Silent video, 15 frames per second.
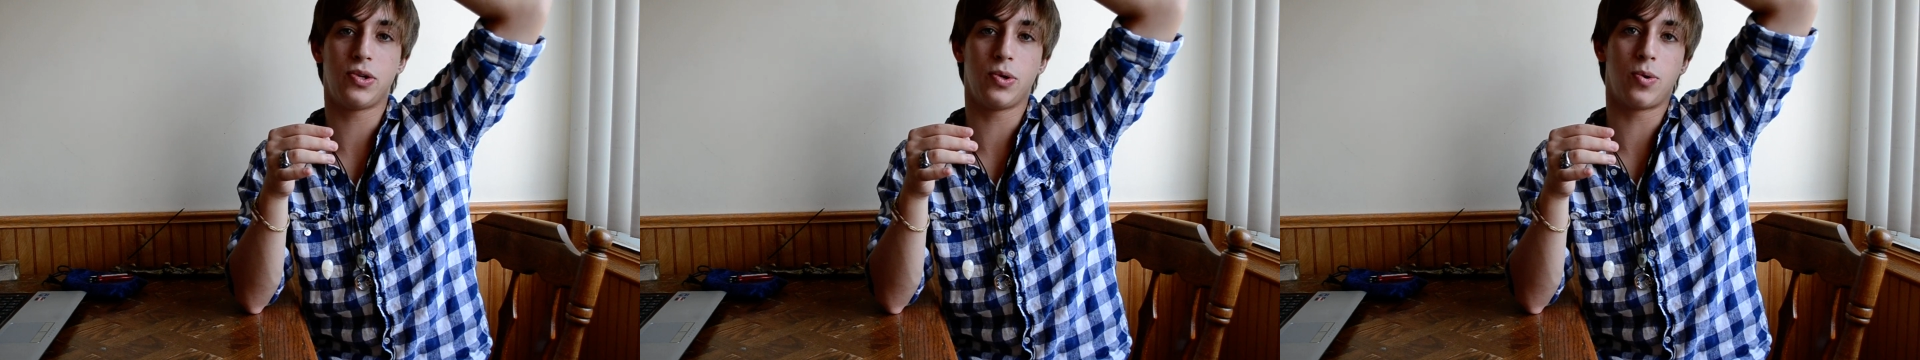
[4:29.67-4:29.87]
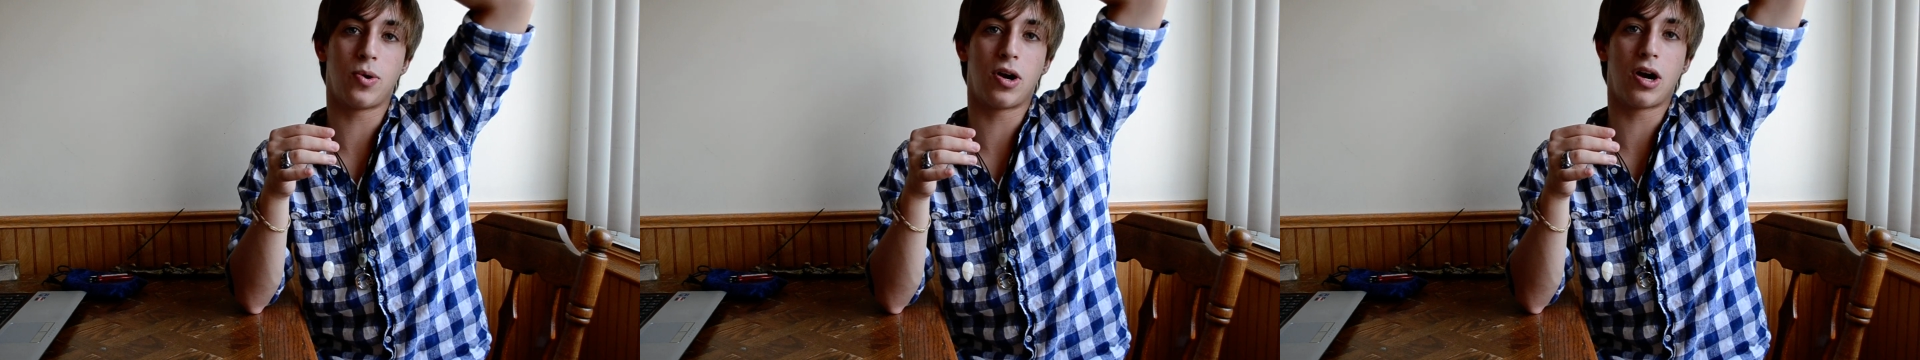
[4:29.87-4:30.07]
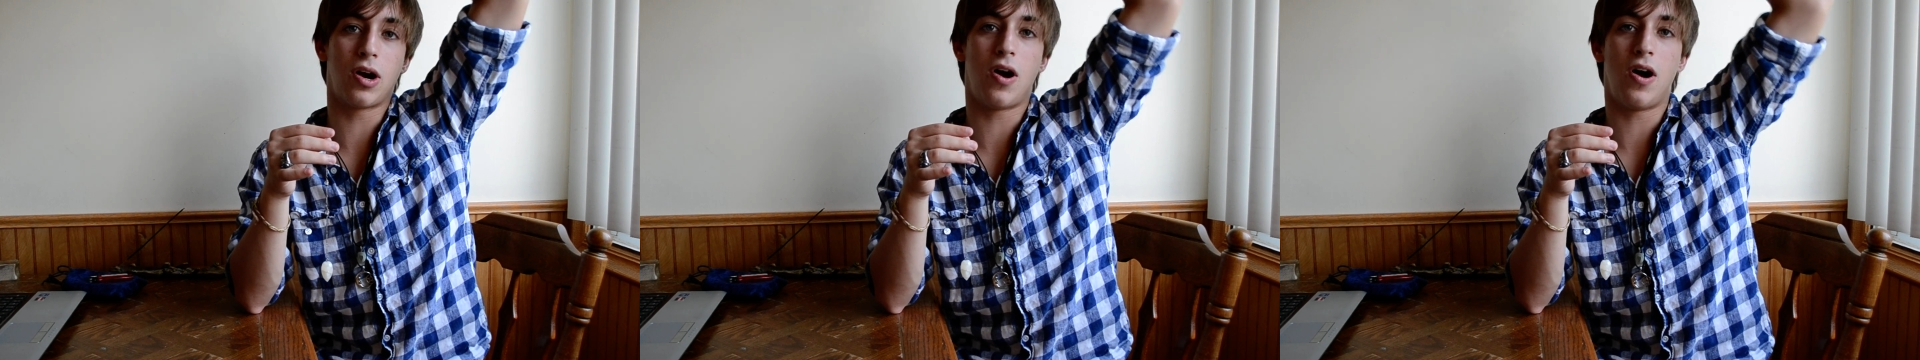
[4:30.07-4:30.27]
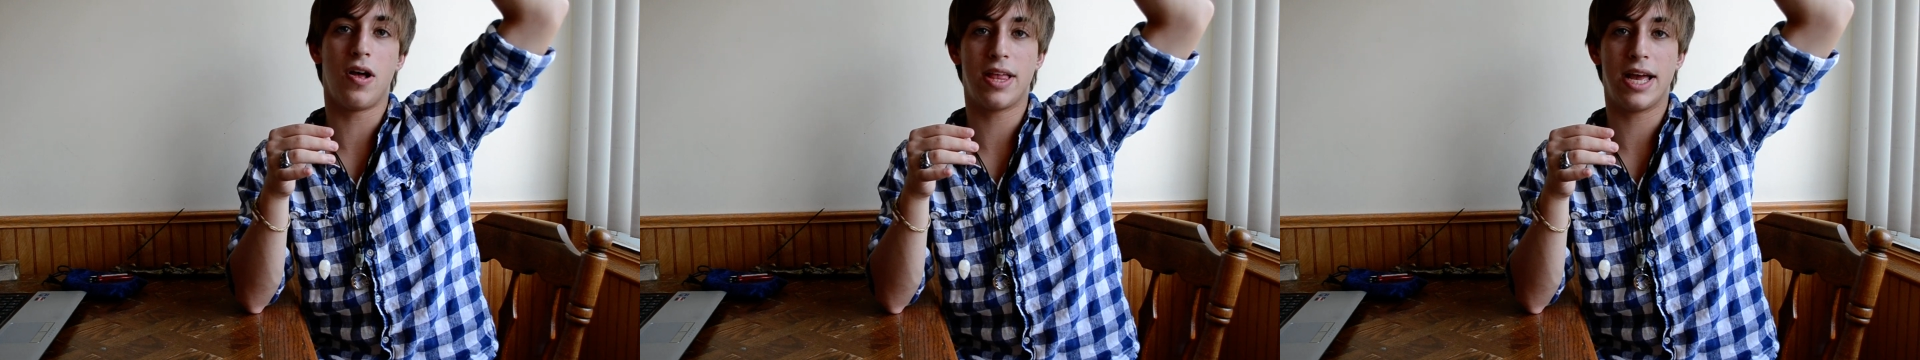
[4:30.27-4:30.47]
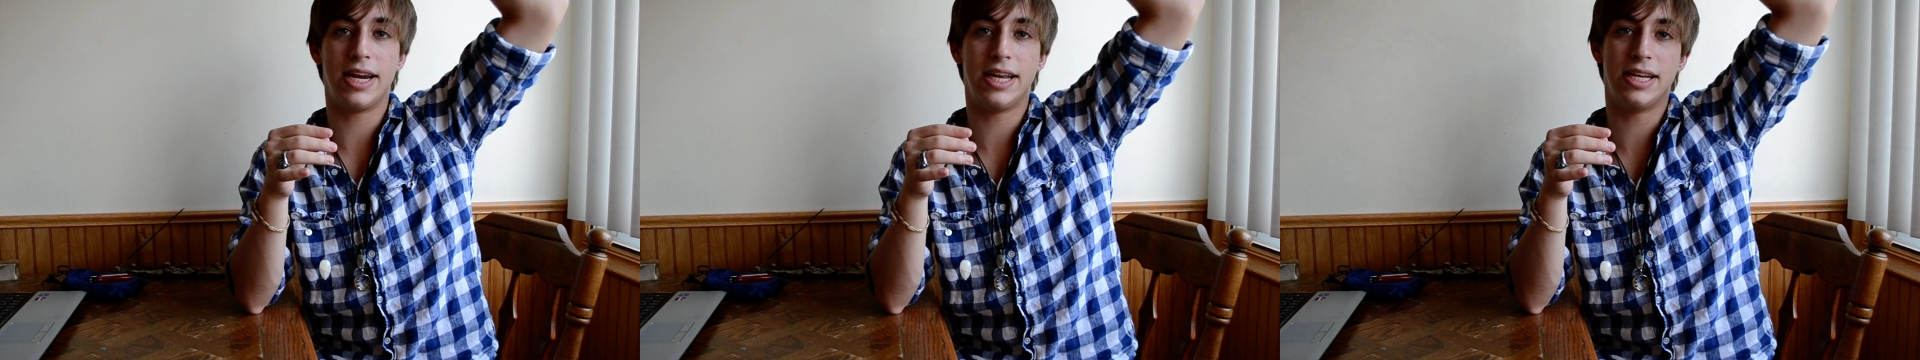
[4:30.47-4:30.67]
your all
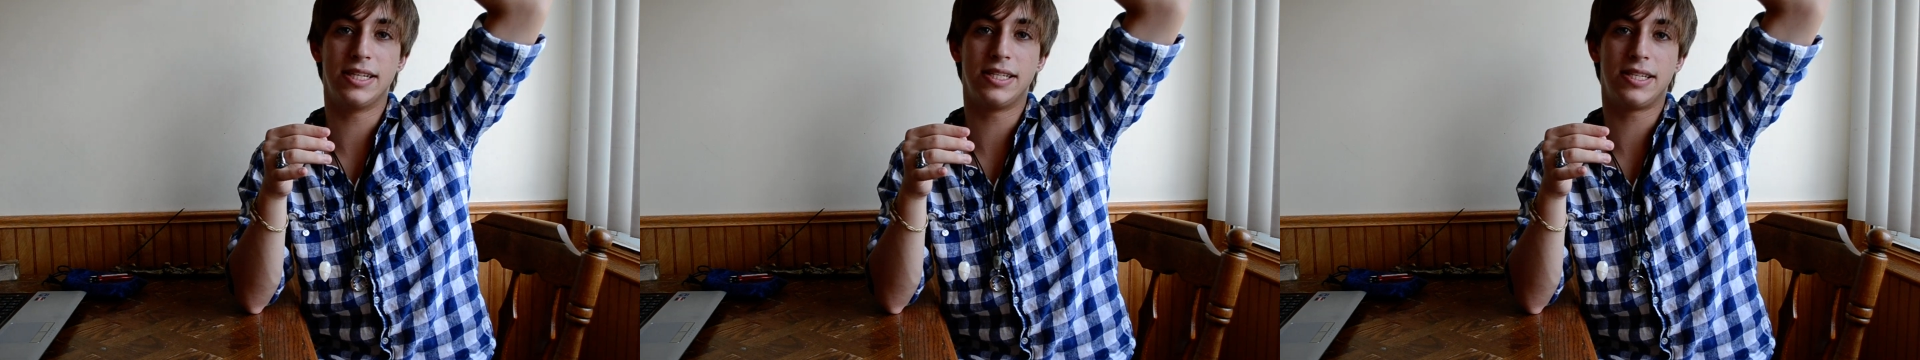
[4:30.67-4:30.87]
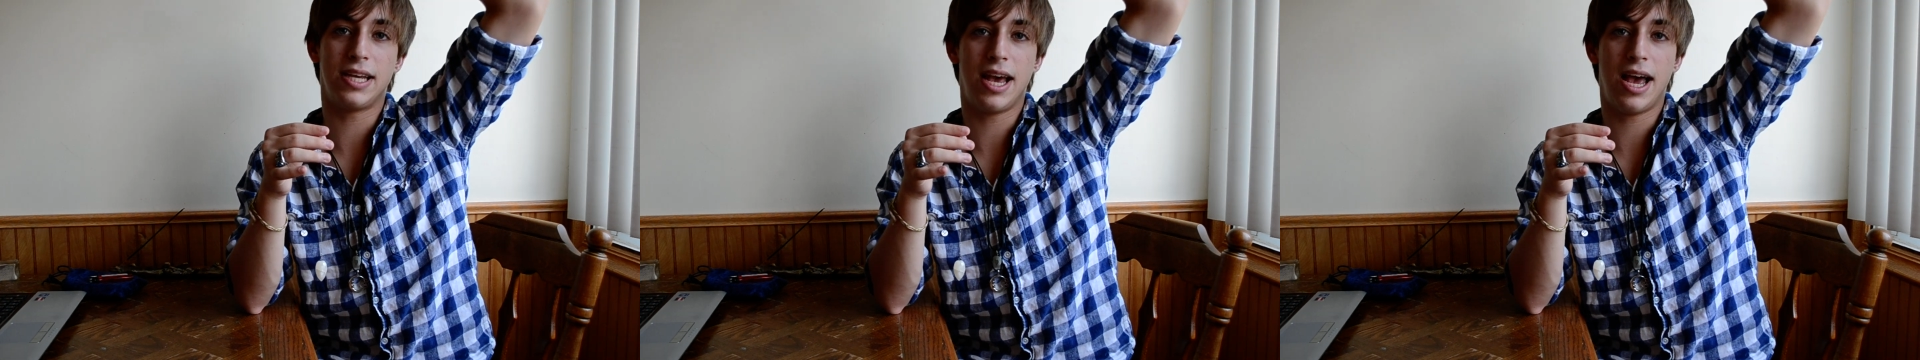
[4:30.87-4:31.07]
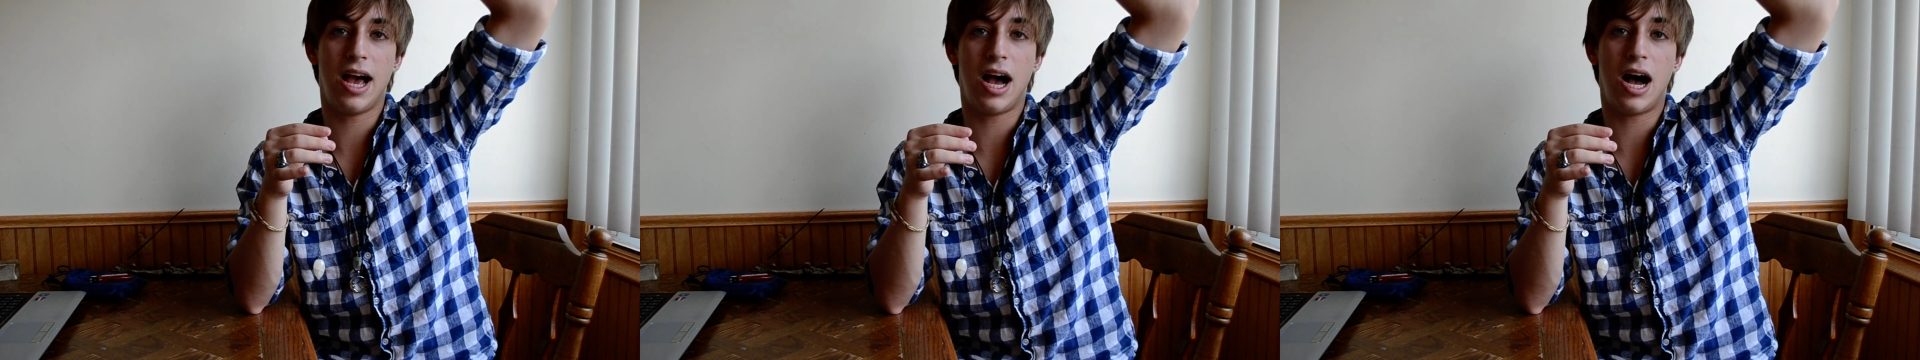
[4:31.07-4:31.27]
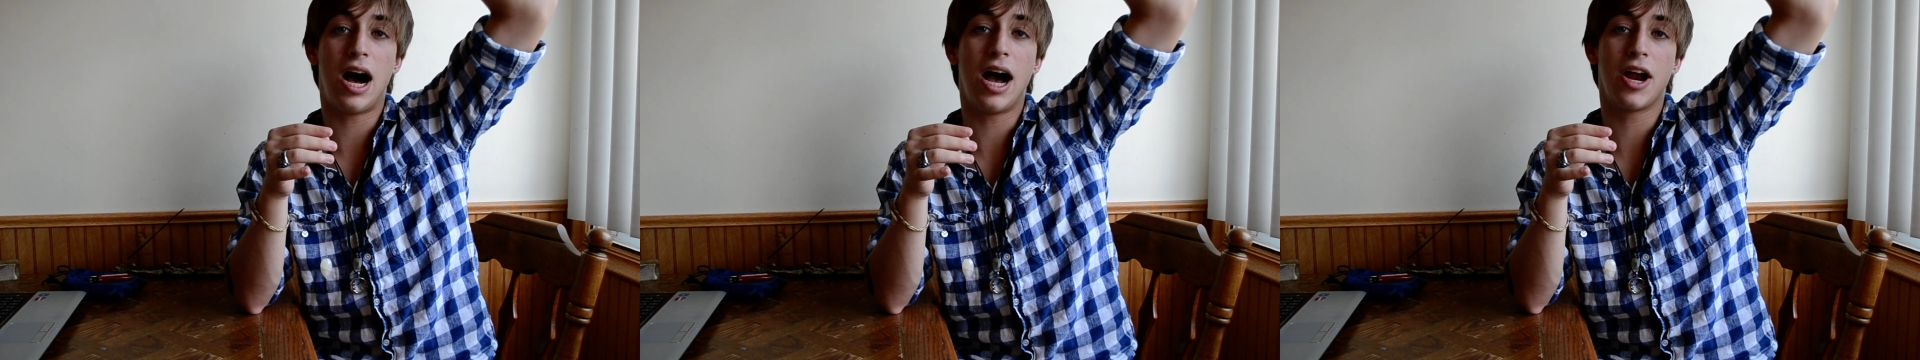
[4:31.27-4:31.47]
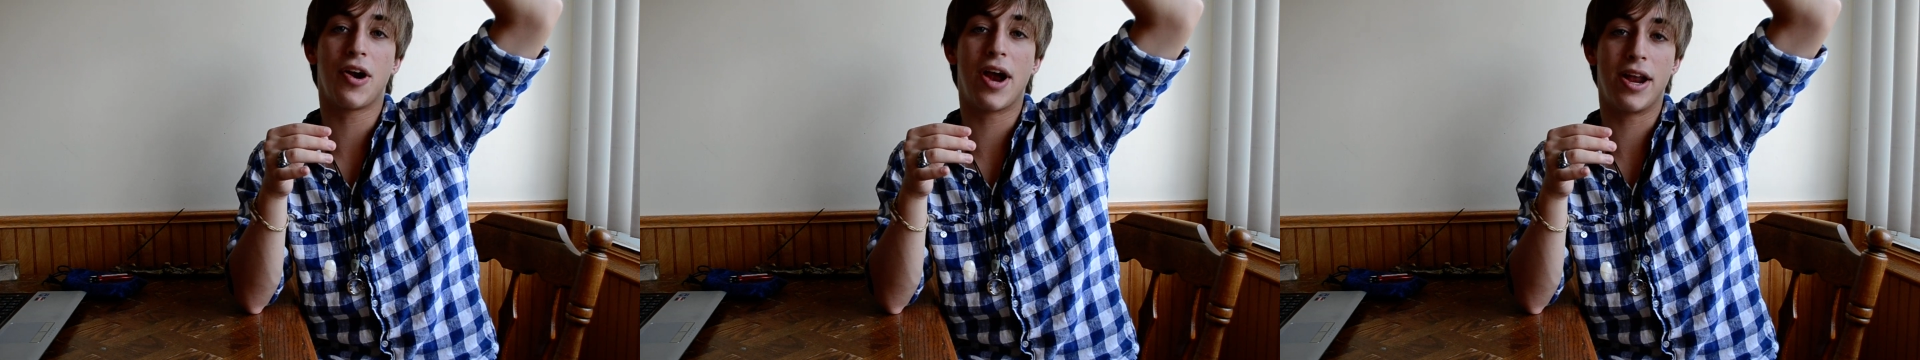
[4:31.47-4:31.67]
that is
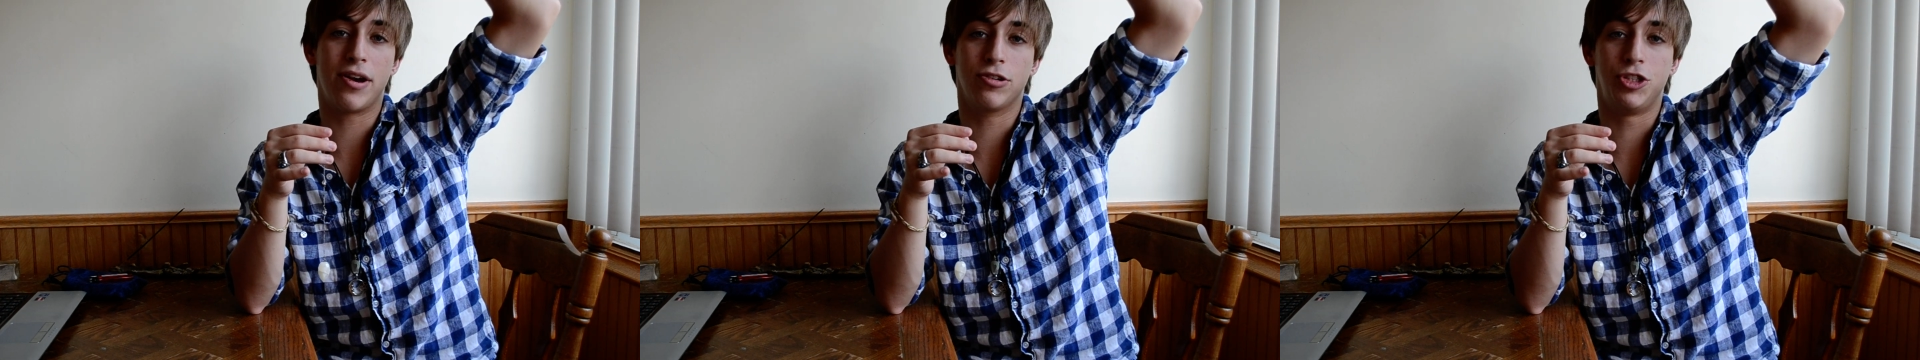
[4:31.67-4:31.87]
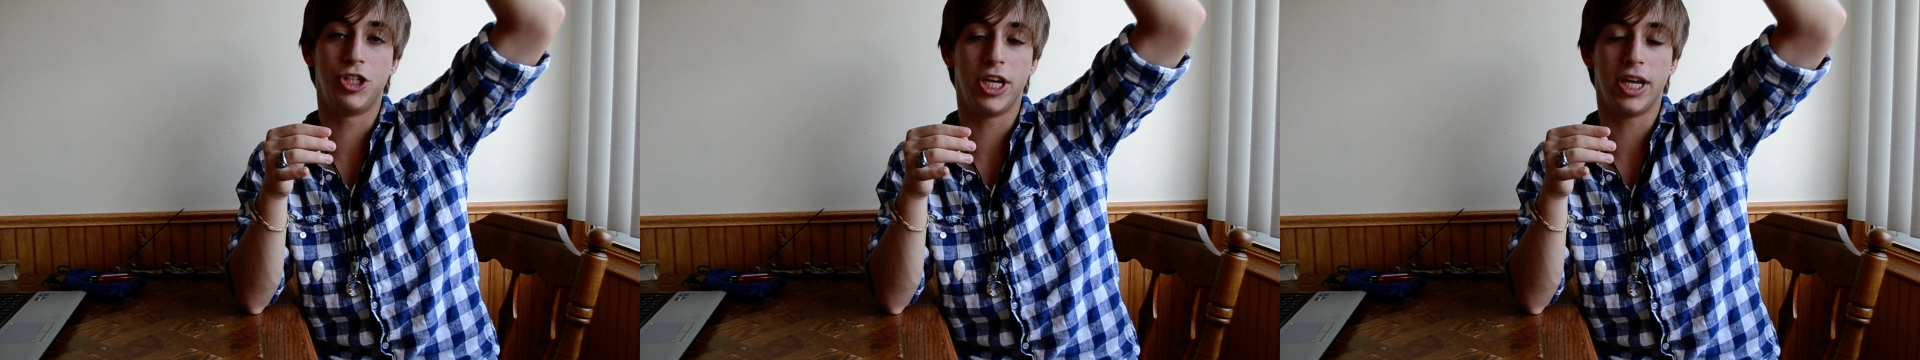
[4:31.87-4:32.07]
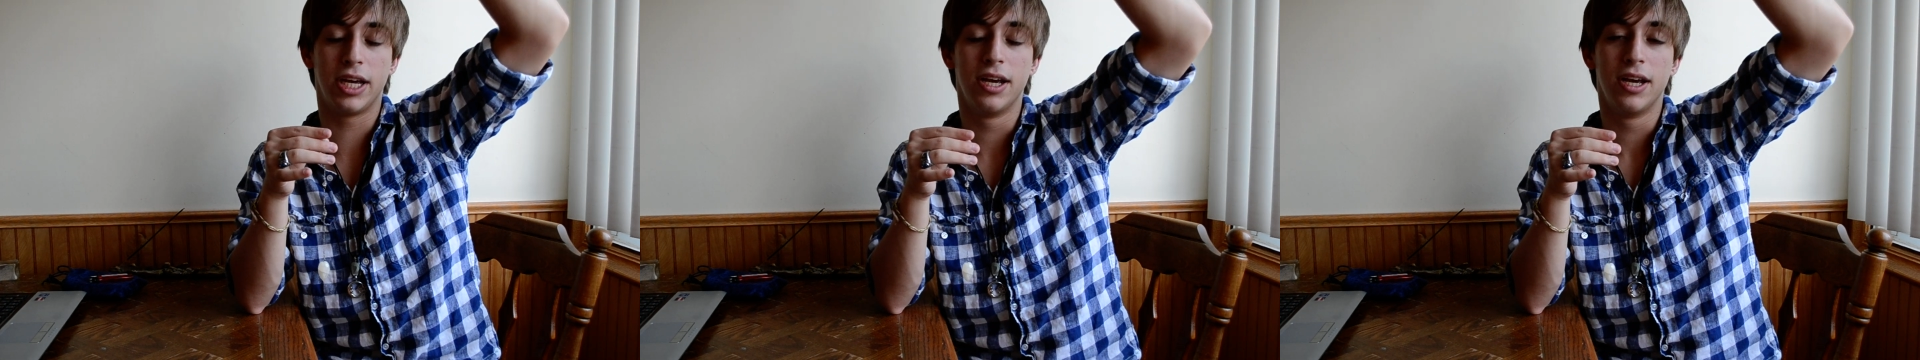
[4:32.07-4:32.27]
higher energy,